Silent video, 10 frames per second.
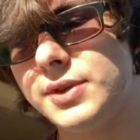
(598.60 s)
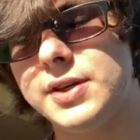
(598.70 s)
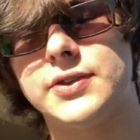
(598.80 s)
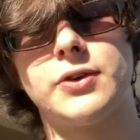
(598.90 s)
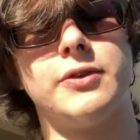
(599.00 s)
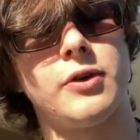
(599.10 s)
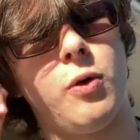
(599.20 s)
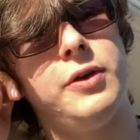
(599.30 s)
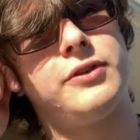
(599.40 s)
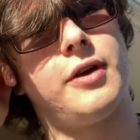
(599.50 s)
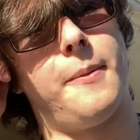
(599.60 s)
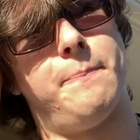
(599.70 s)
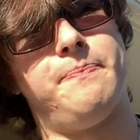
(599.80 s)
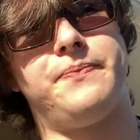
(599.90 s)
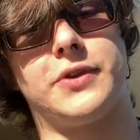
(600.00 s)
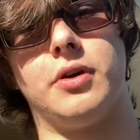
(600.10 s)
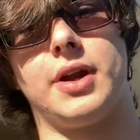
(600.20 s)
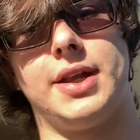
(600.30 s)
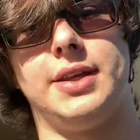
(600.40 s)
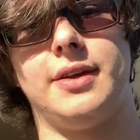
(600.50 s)
So it's always good
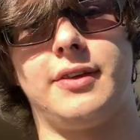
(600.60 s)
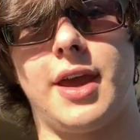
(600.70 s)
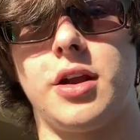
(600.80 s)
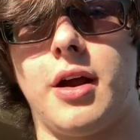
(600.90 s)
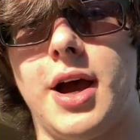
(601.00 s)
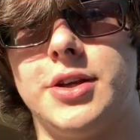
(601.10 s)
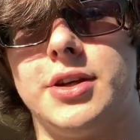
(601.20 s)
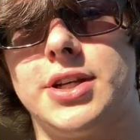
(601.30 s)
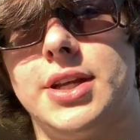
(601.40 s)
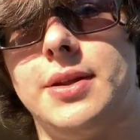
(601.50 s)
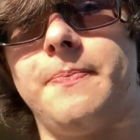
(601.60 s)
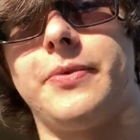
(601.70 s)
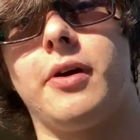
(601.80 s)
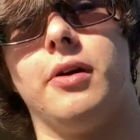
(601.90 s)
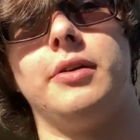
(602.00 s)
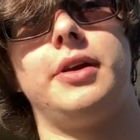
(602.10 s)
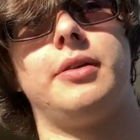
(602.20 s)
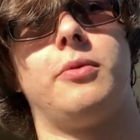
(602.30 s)
idea to get your hydration in early in the